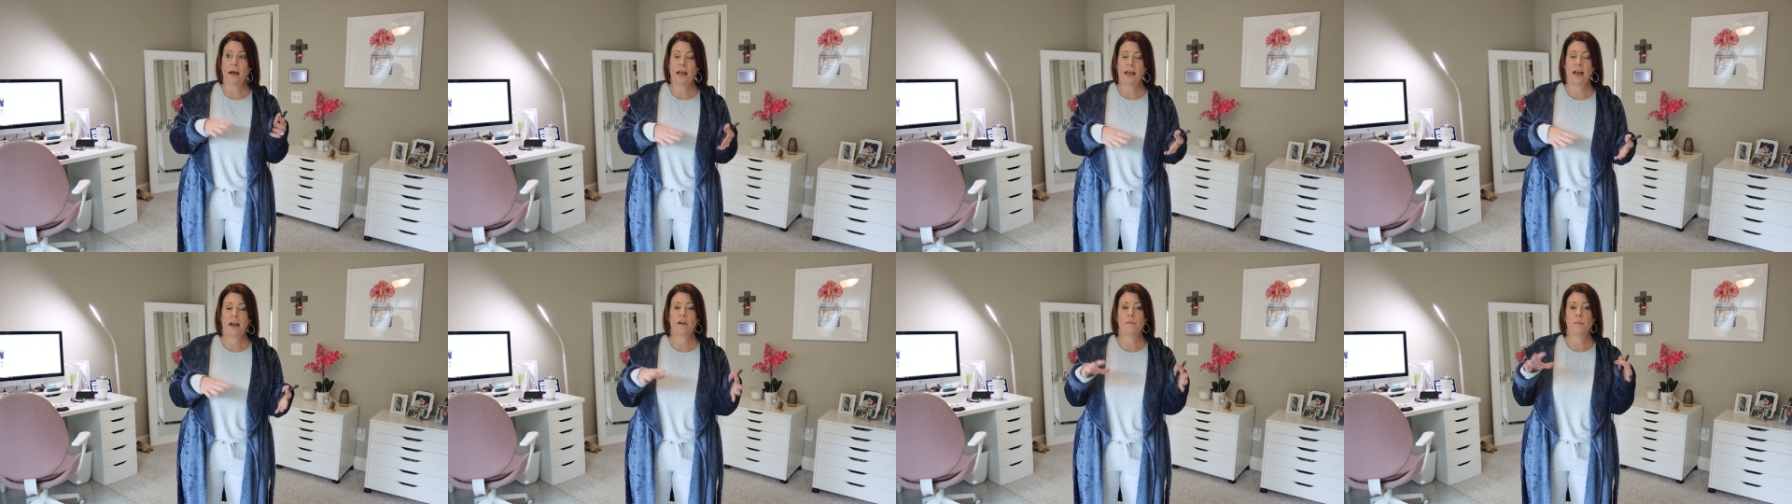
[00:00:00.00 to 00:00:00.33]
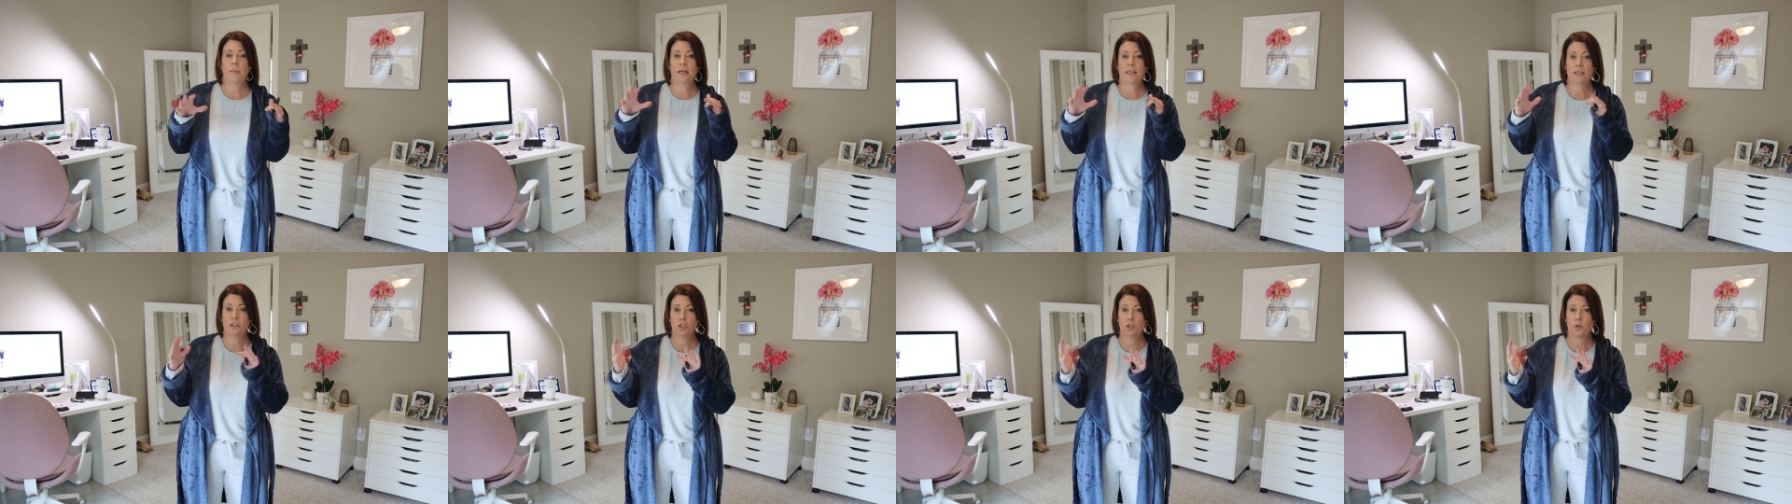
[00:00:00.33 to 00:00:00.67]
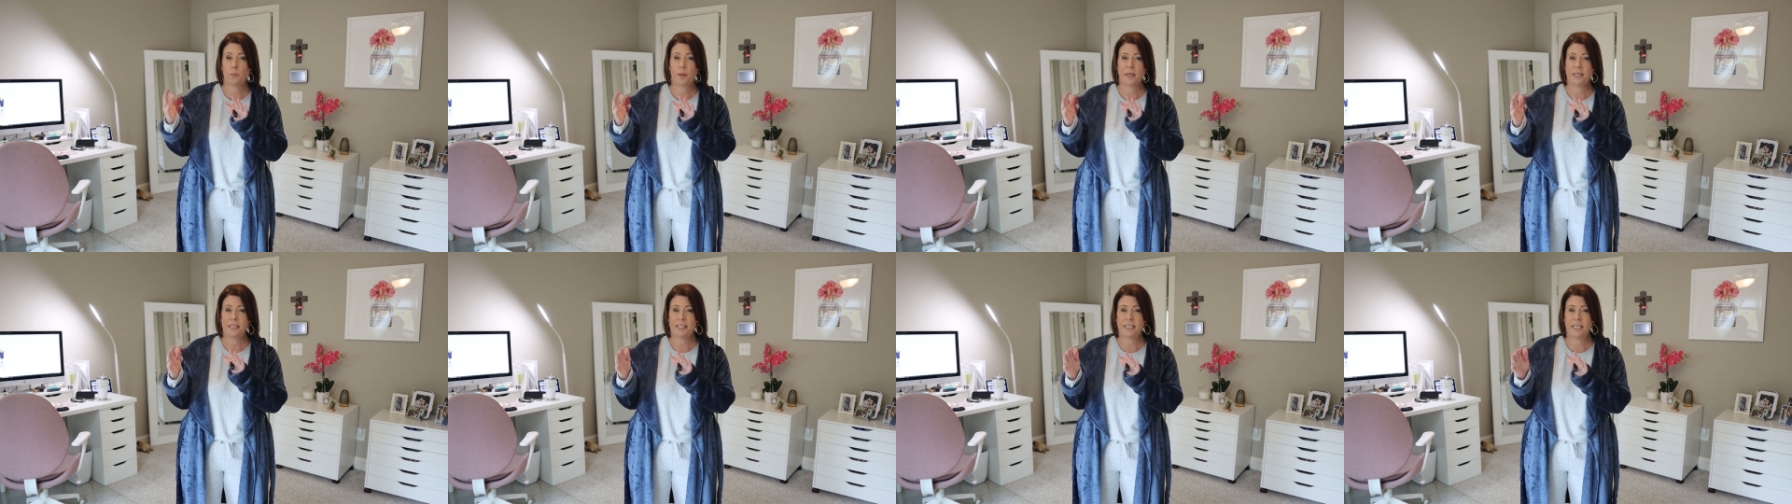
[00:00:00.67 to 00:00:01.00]
I have my little
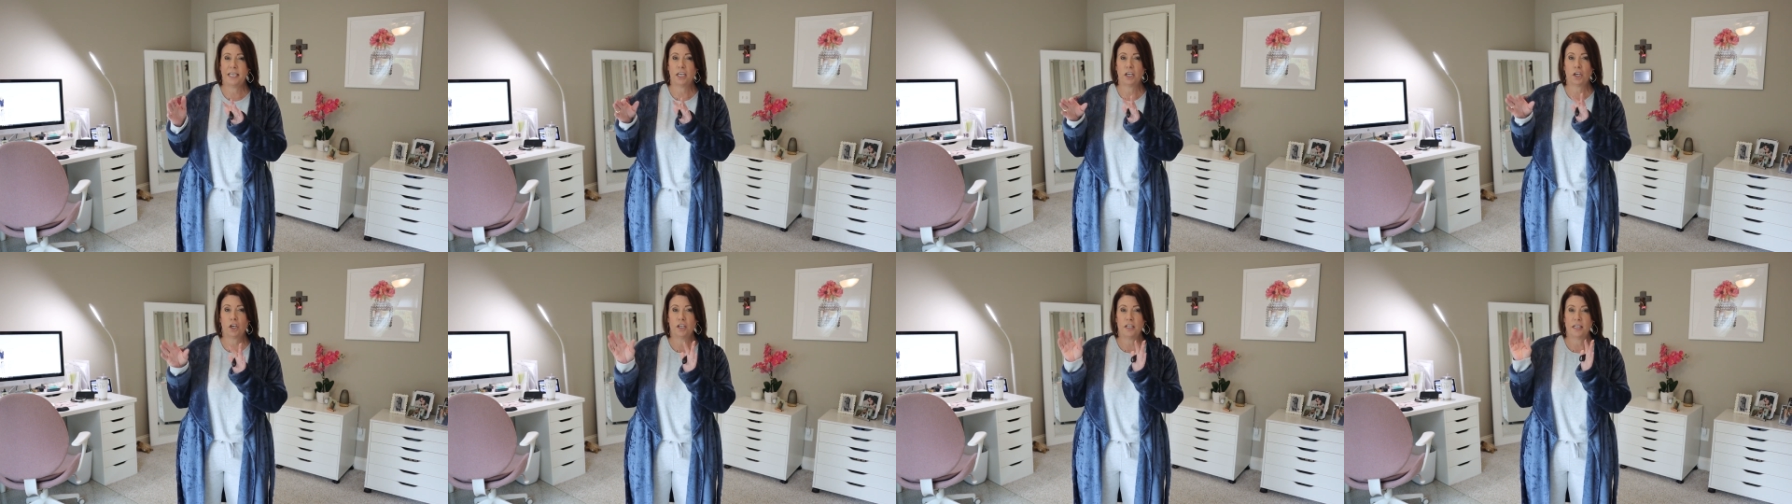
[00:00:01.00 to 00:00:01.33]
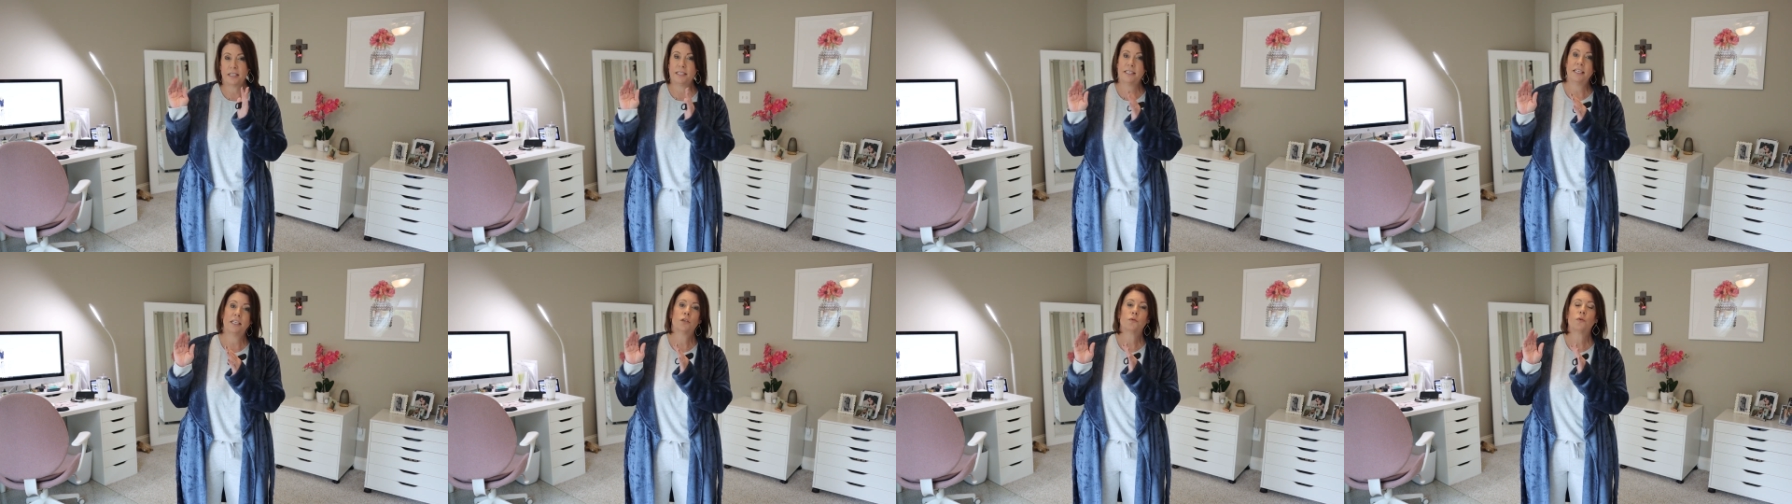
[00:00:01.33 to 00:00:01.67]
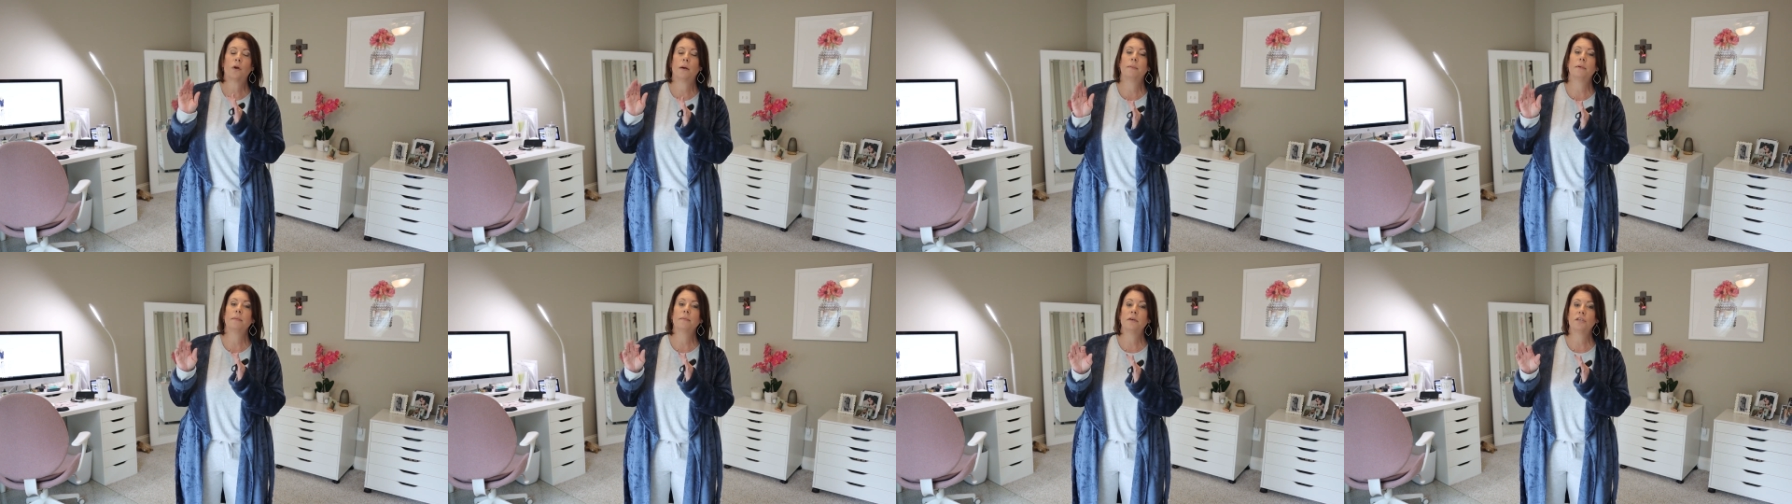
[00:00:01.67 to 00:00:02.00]
space heater that sits
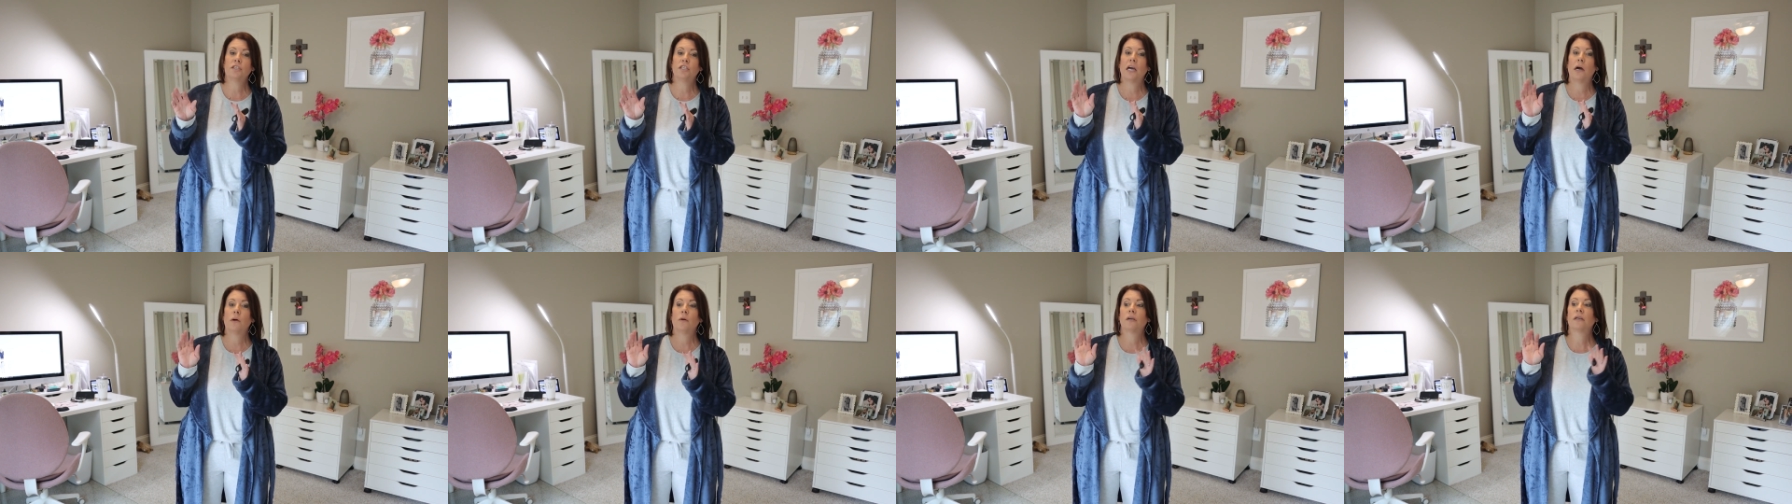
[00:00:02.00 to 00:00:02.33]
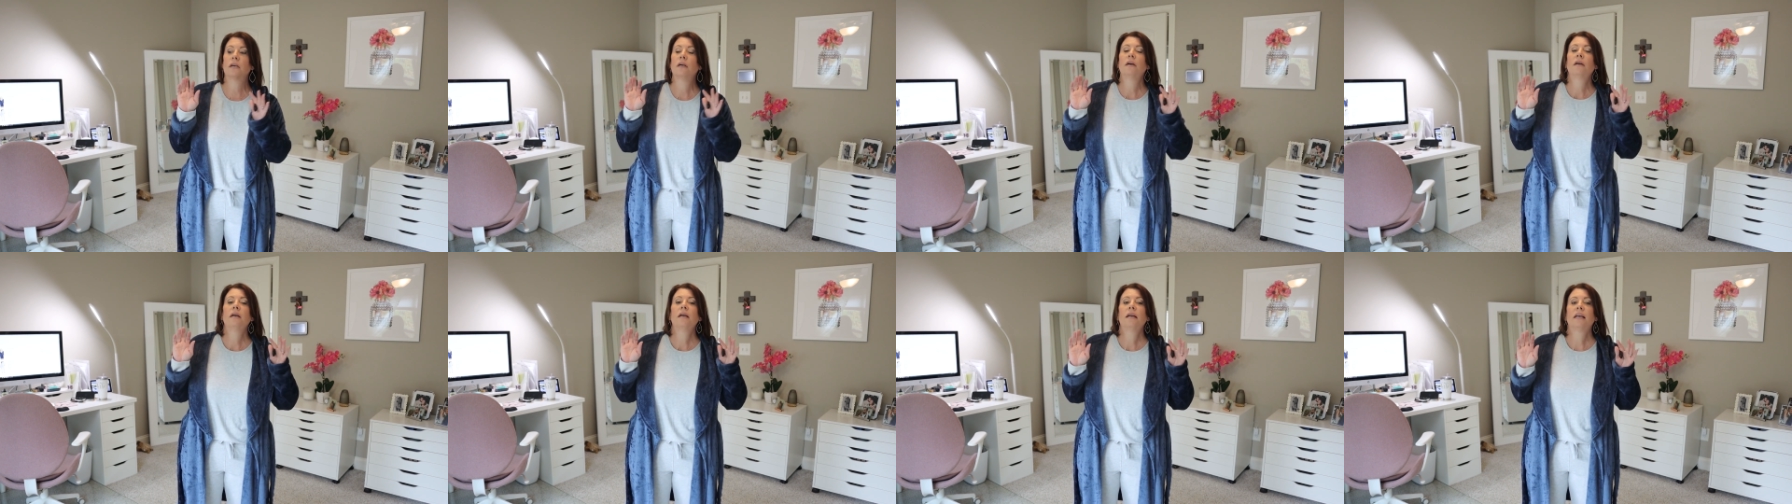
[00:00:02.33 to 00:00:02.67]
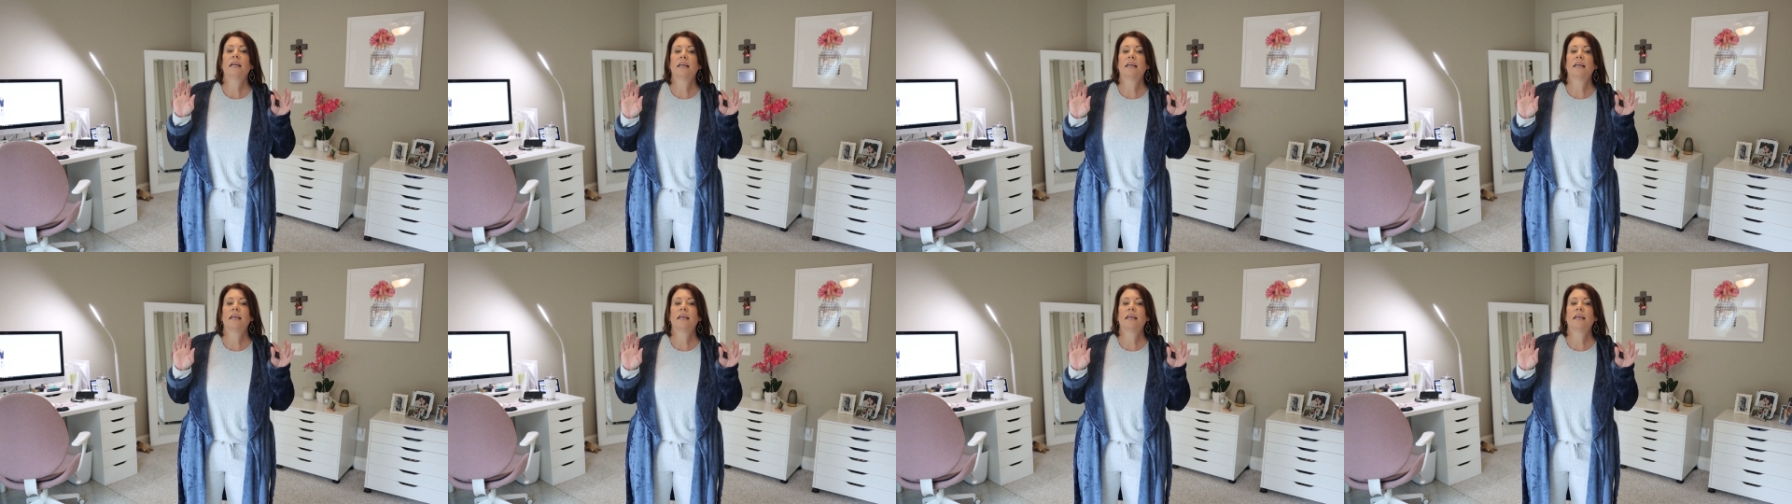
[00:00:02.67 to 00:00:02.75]
right by my shower